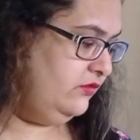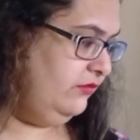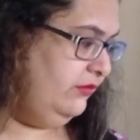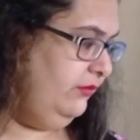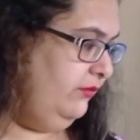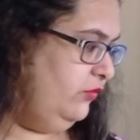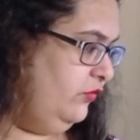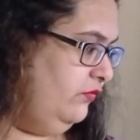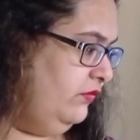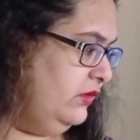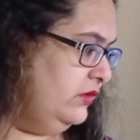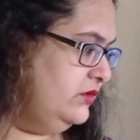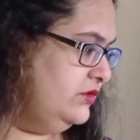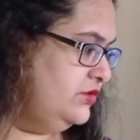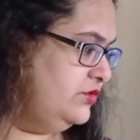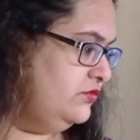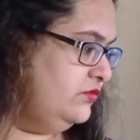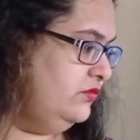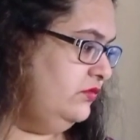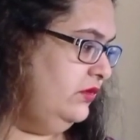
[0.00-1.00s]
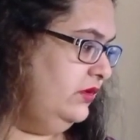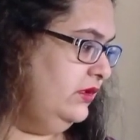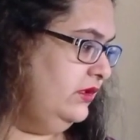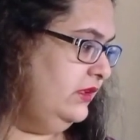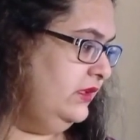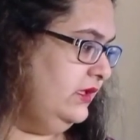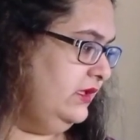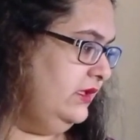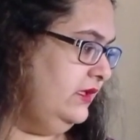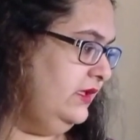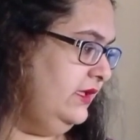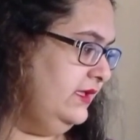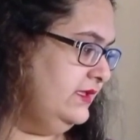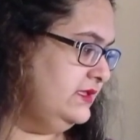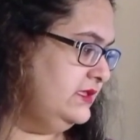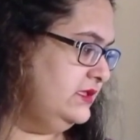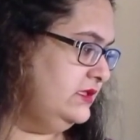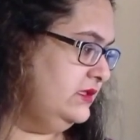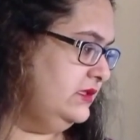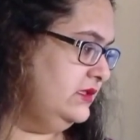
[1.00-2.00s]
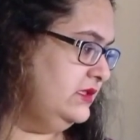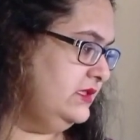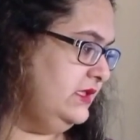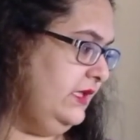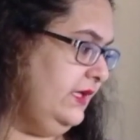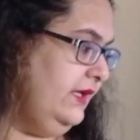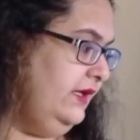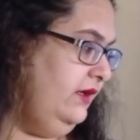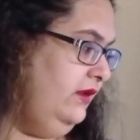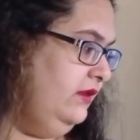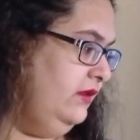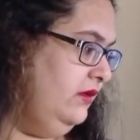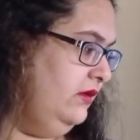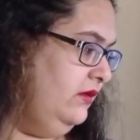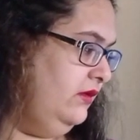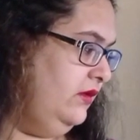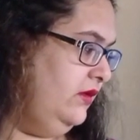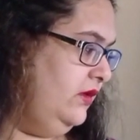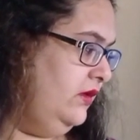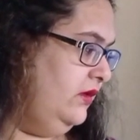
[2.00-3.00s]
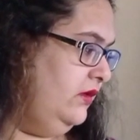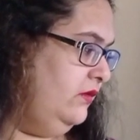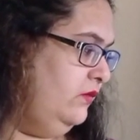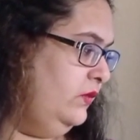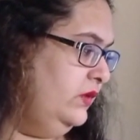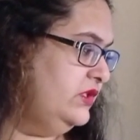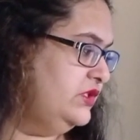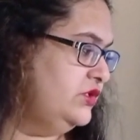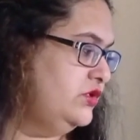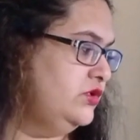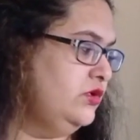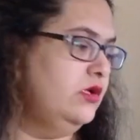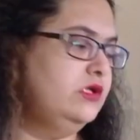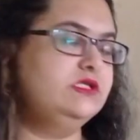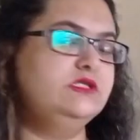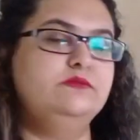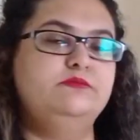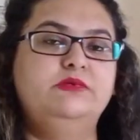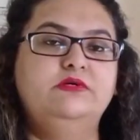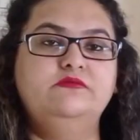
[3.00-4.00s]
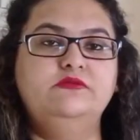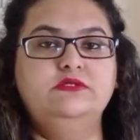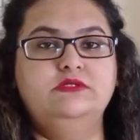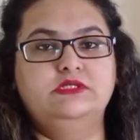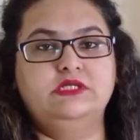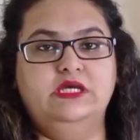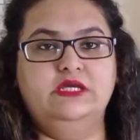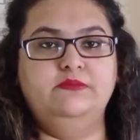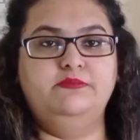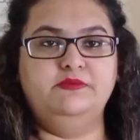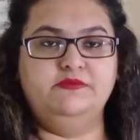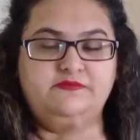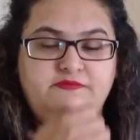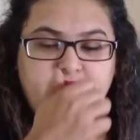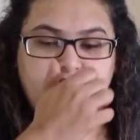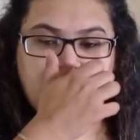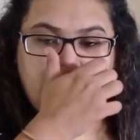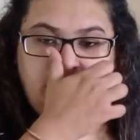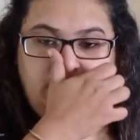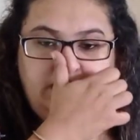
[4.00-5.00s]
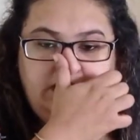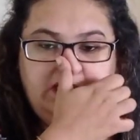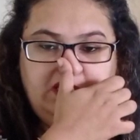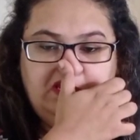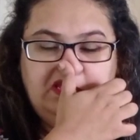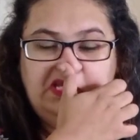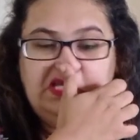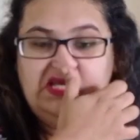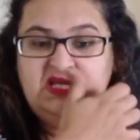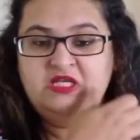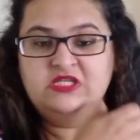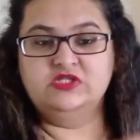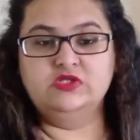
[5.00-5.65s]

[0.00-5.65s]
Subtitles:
So we move on to the next slide, which talks about type of screening.